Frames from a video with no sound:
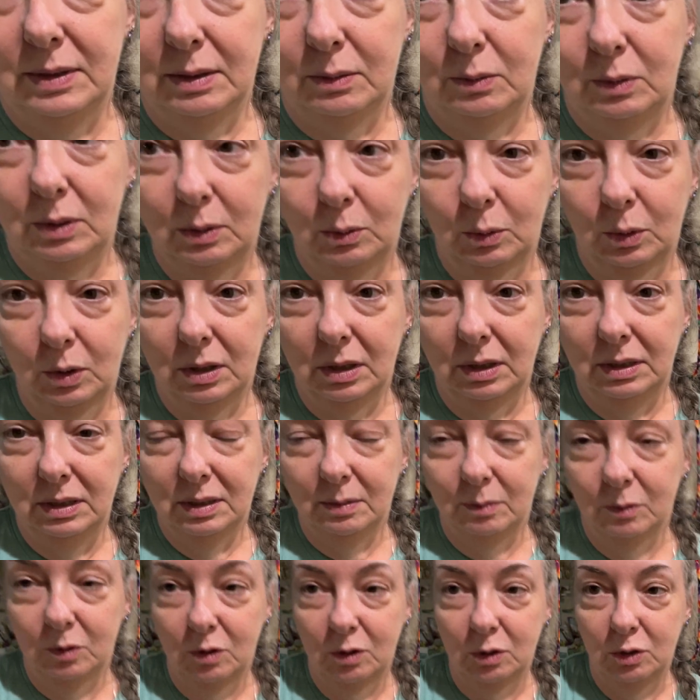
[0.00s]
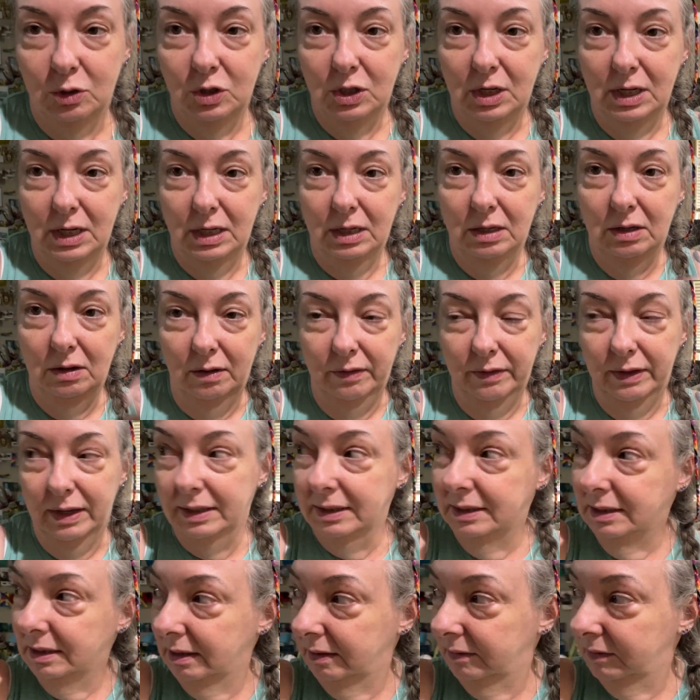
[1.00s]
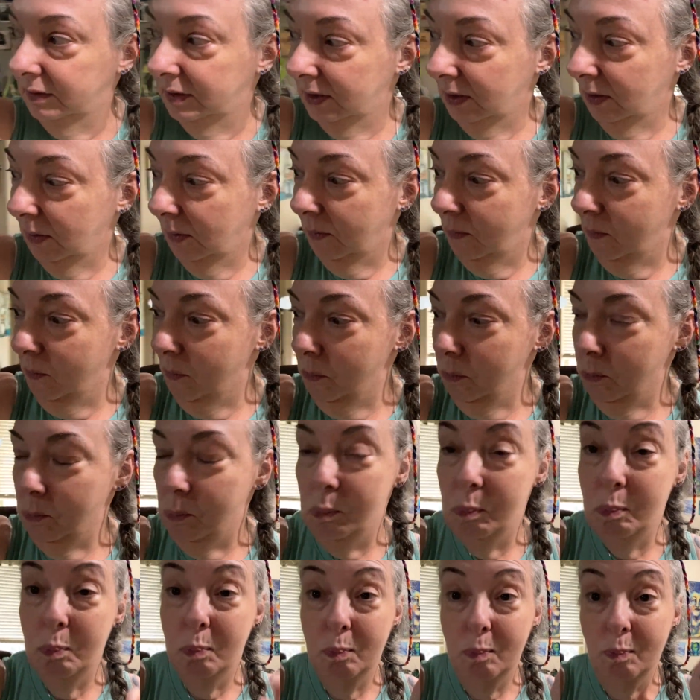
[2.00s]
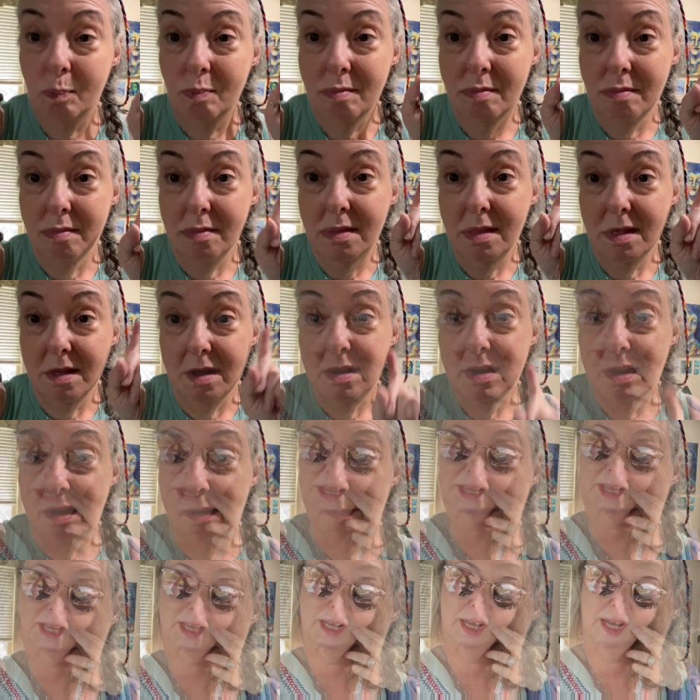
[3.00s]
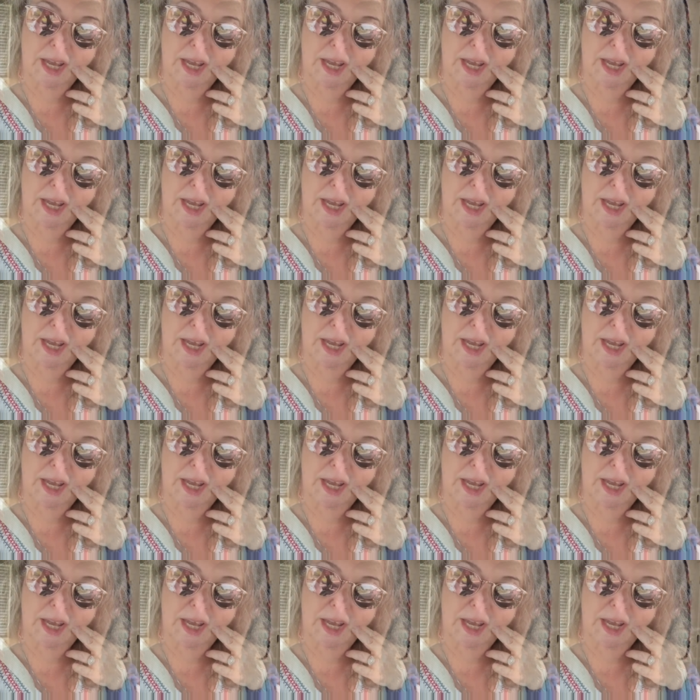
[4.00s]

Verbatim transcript: I want to work on some crocheting and all that stuff. So I'll be back. Hey